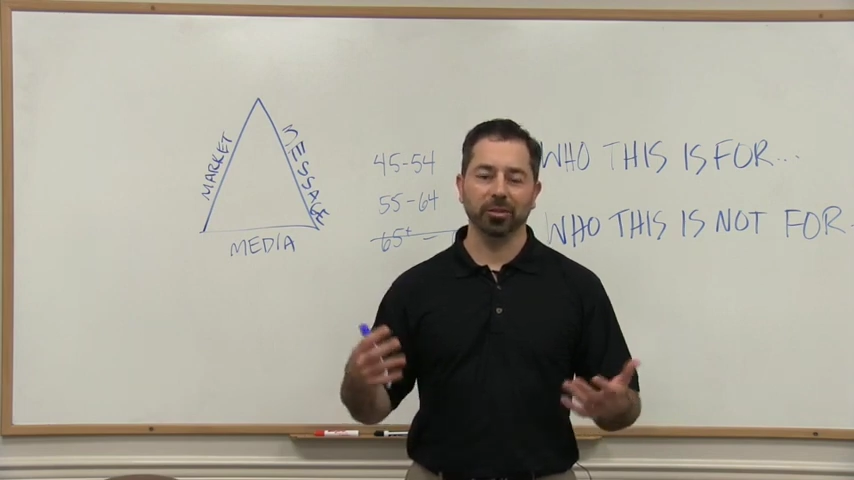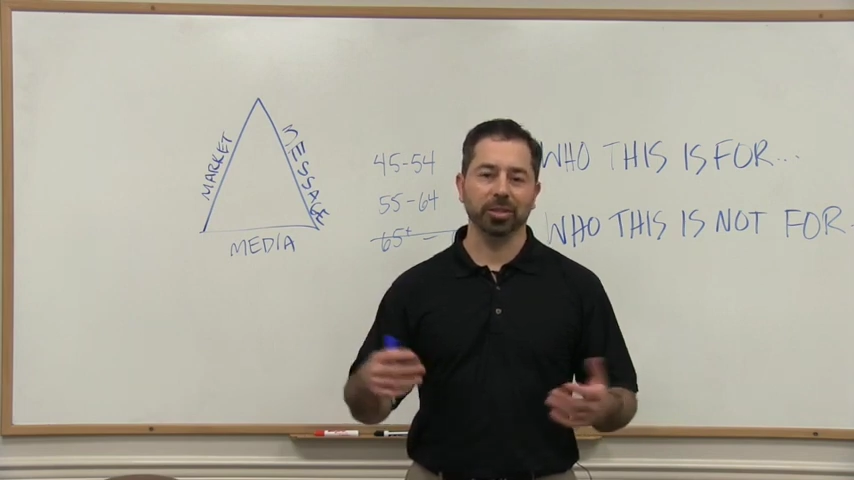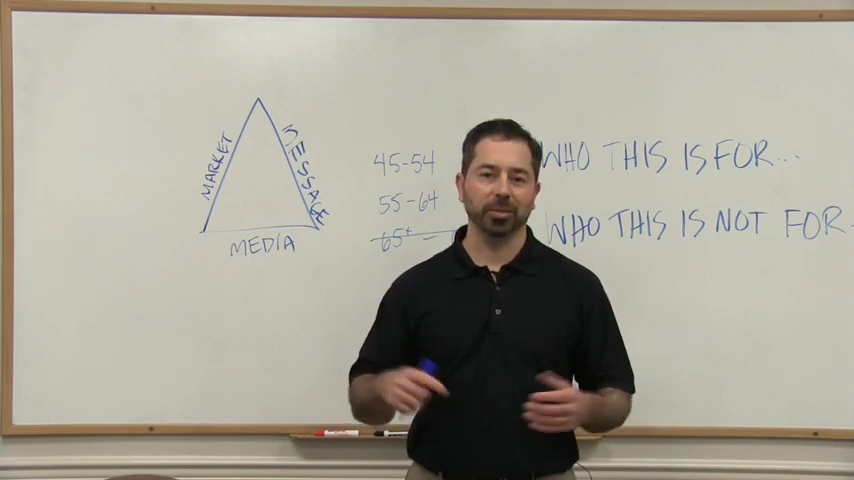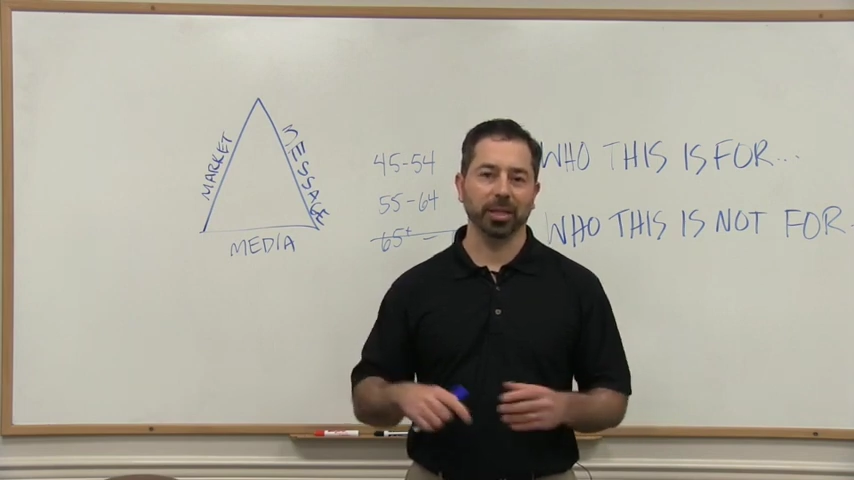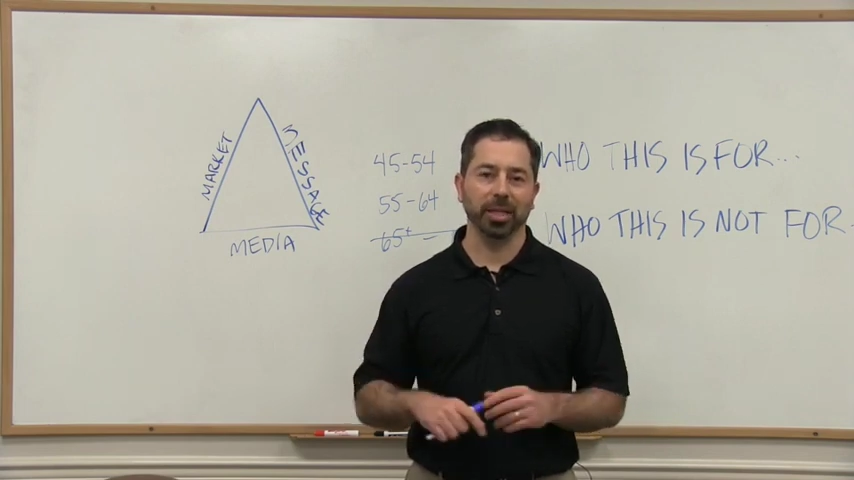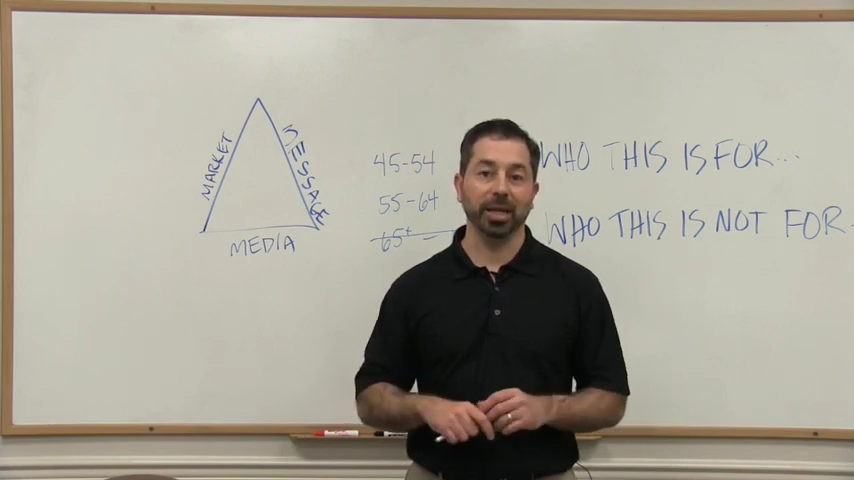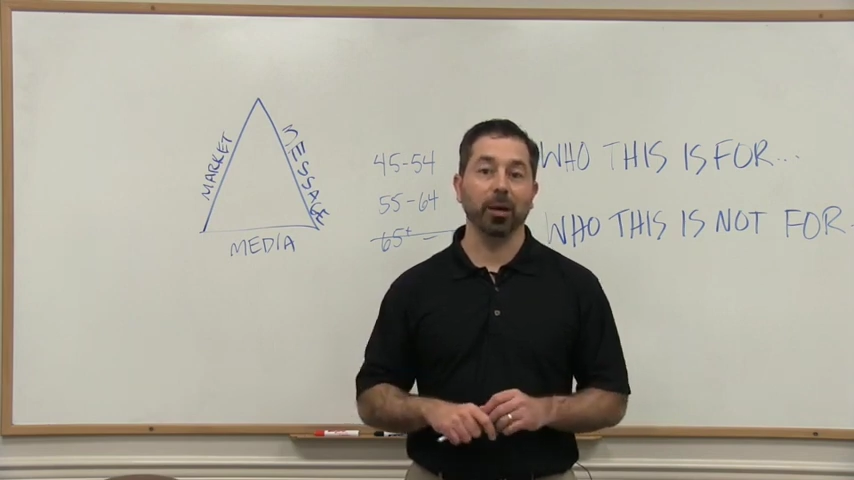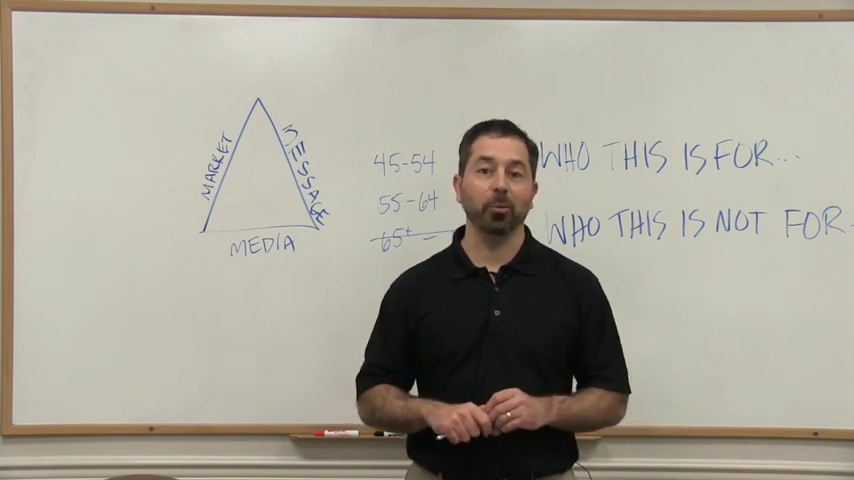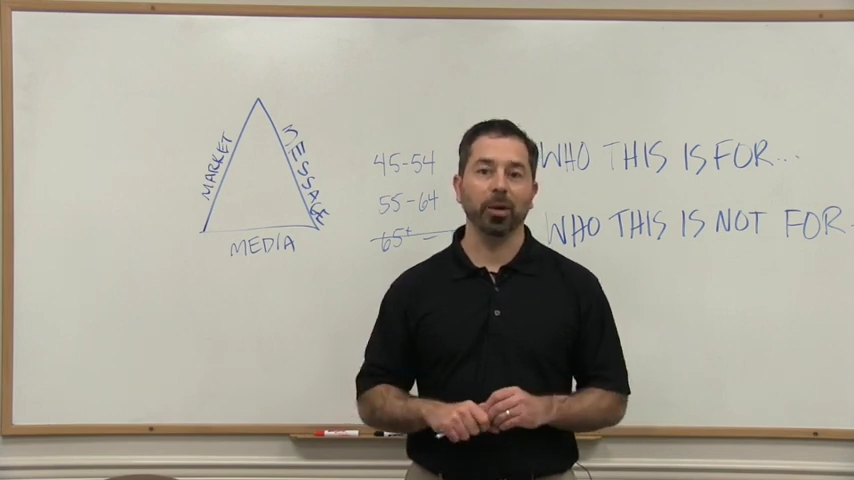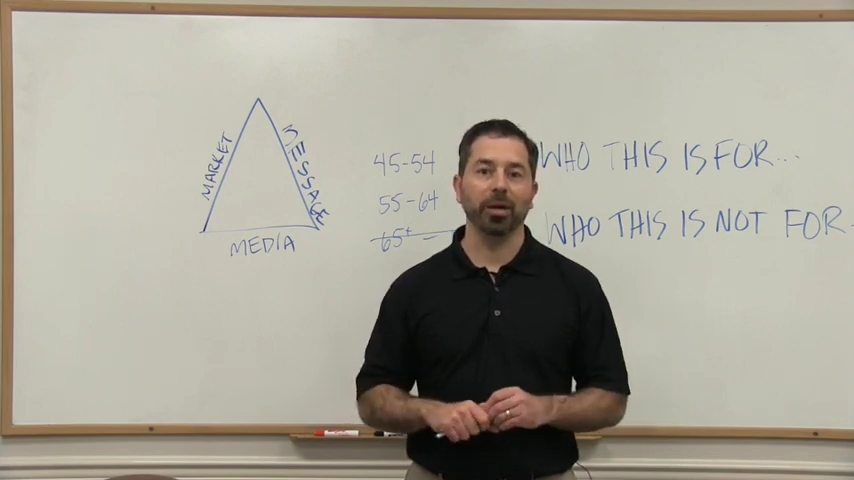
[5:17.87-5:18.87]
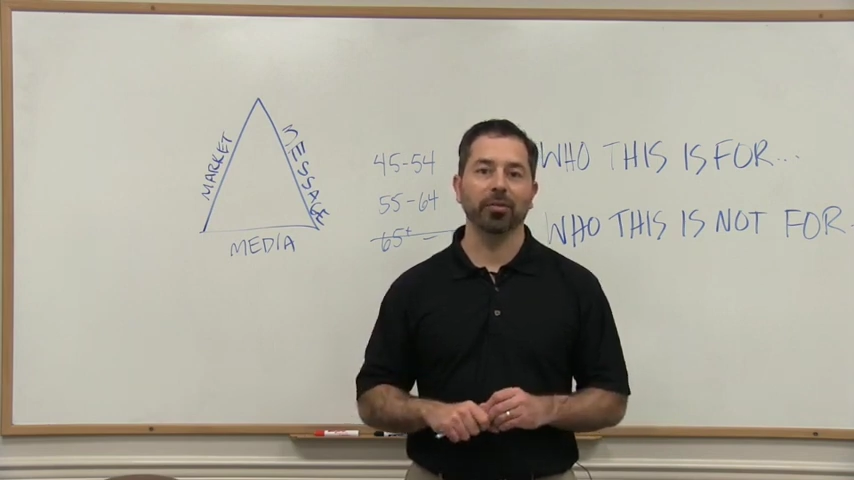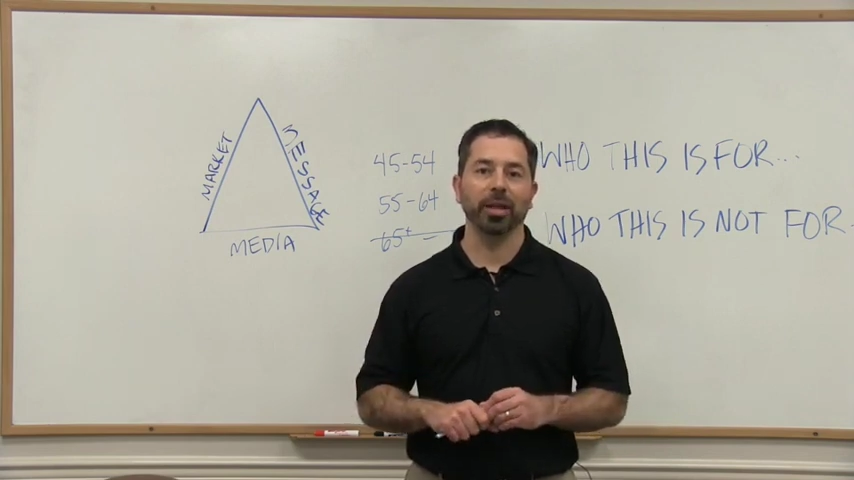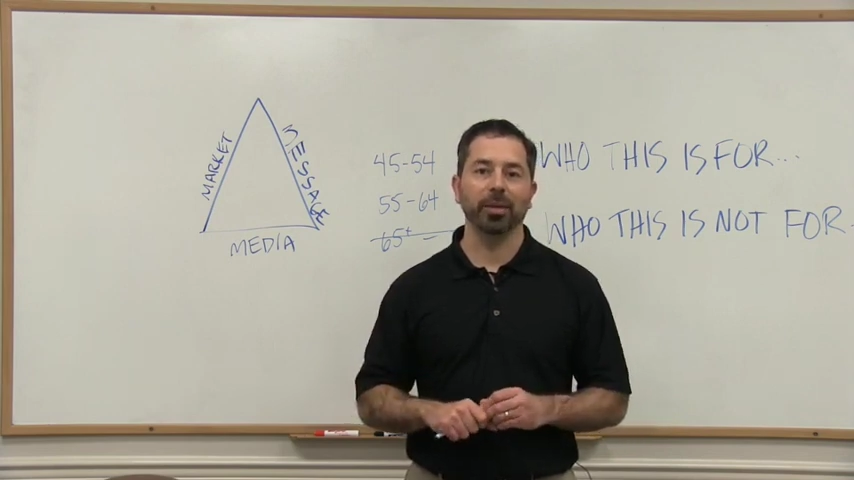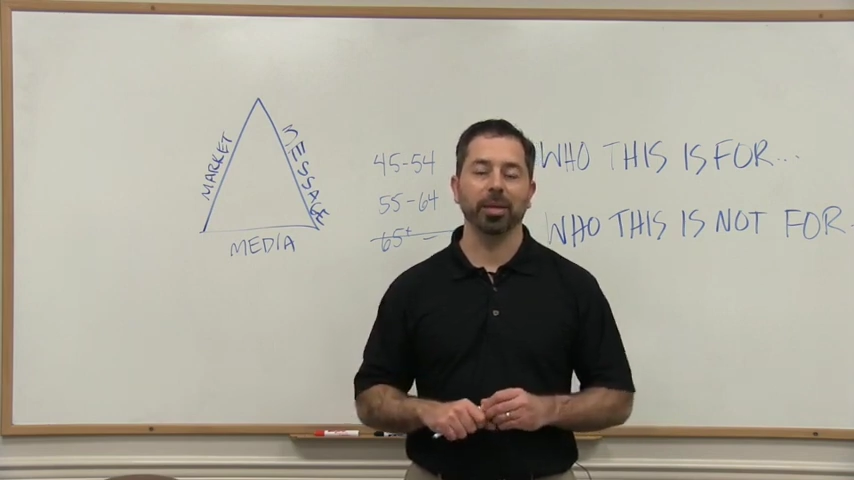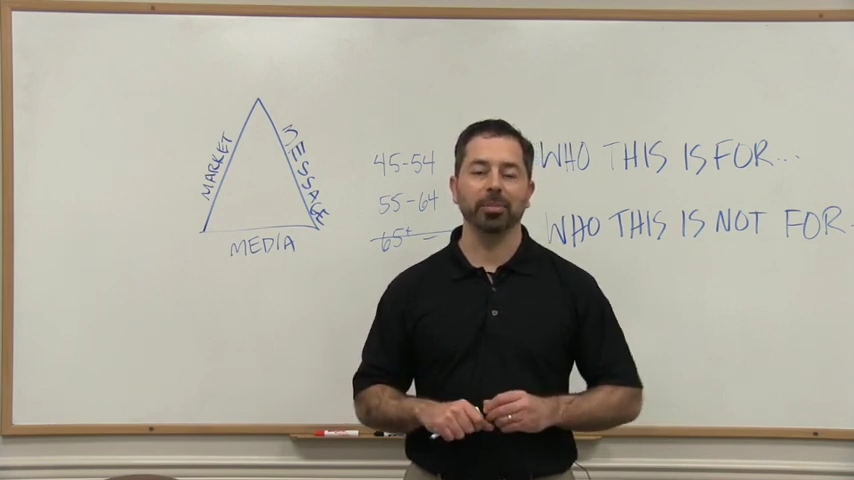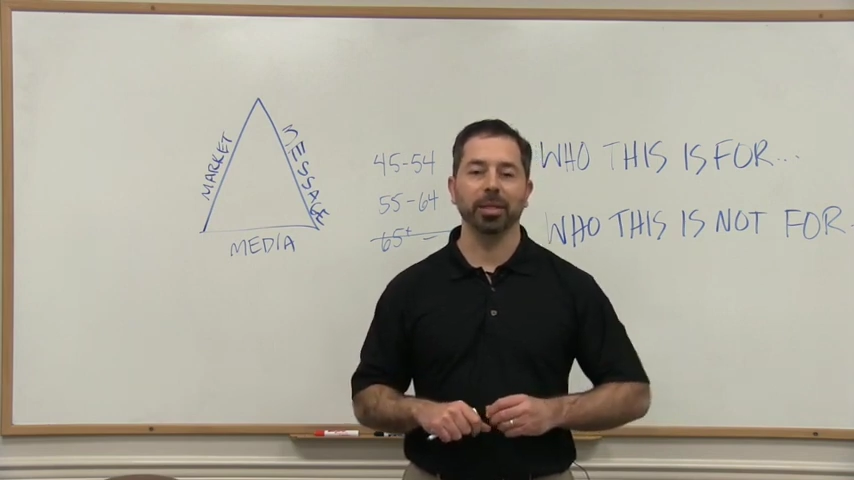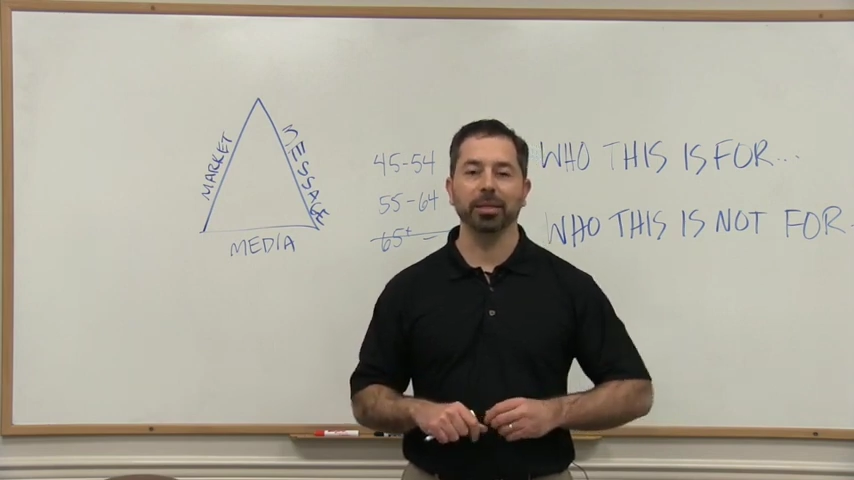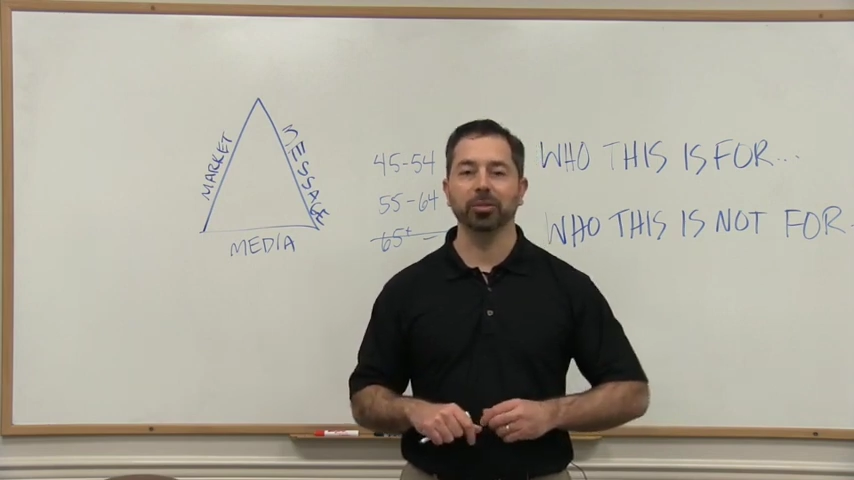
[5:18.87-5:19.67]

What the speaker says: or something like that, whatever that may be.